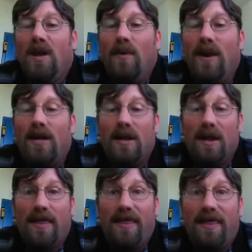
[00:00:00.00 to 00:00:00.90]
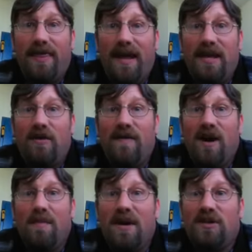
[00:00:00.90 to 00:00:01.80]
Well, thank you
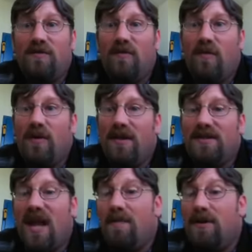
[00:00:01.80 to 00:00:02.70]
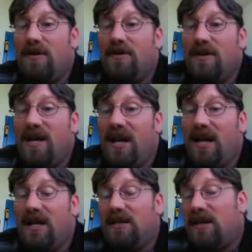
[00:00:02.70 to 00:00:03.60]
very much for this opportunity,
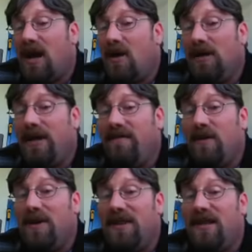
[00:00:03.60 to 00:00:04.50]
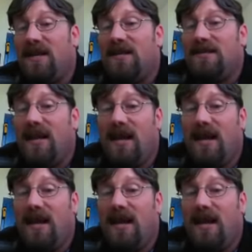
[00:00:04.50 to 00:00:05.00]
and I'll leave you with this.